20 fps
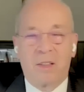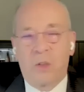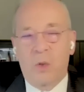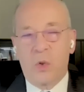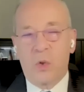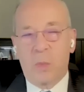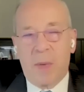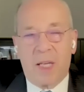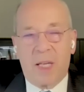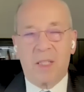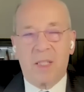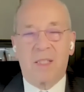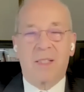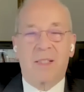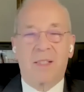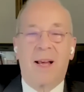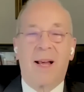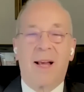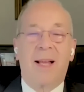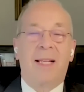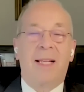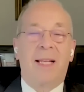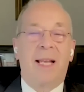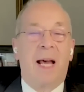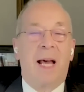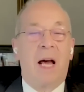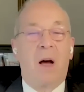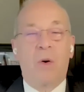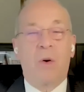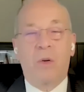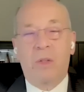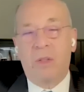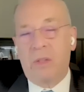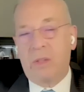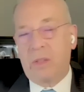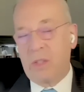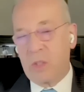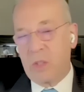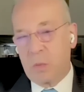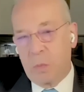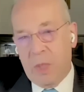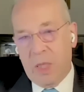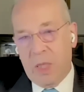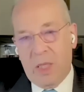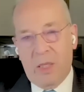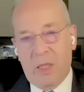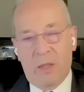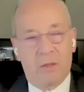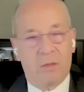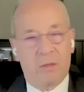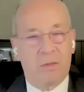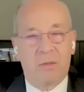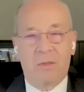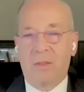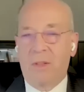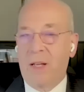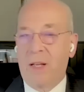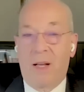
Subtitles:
Uzbekistan. Now he's meeting